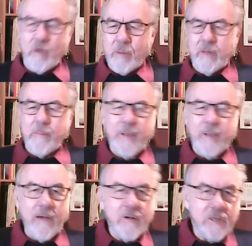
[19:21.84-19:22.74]
and the
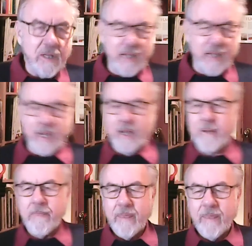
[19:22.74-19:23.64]
parents are
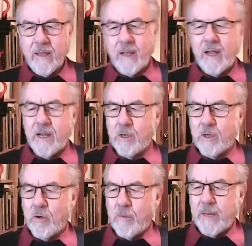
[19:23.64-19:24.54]
there and
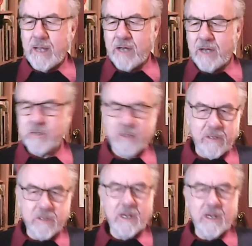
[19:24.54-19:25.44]
you're being asked to
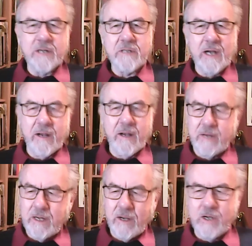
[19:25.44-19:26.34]
discuss how
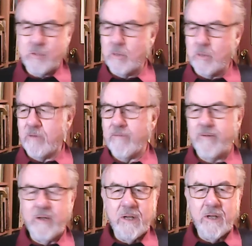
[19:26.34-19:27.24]
dingoes would have
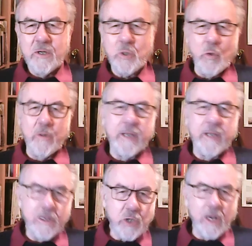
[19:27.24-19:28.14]
torn
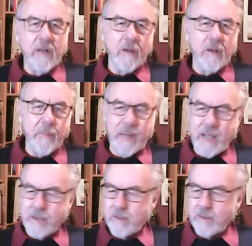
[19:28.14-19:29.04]
their child
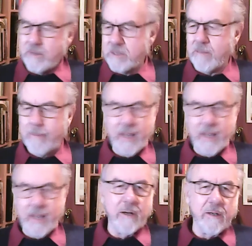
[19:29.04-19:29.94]
apart and
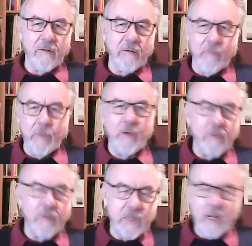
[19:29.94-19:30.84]
disemboweled it and
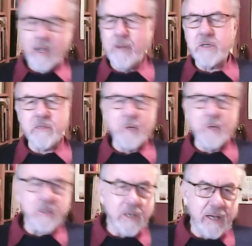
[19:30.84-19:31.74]
removed it. Oh, it's the
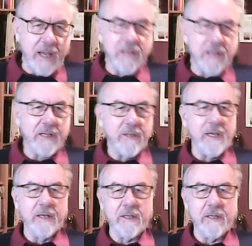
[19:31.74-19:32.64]
most ghastly
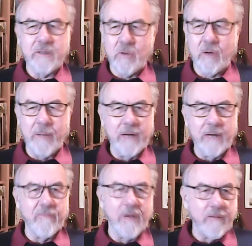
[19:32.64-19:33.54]
thing to talk about
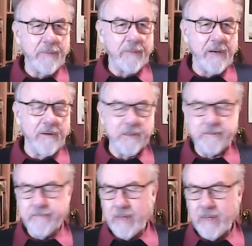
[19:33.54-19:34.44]
in front of parents.
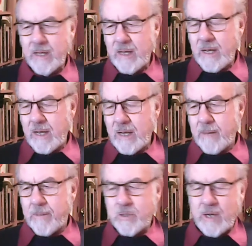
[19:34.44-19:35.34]

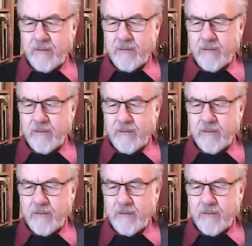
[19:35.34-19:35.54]
But yeah. you have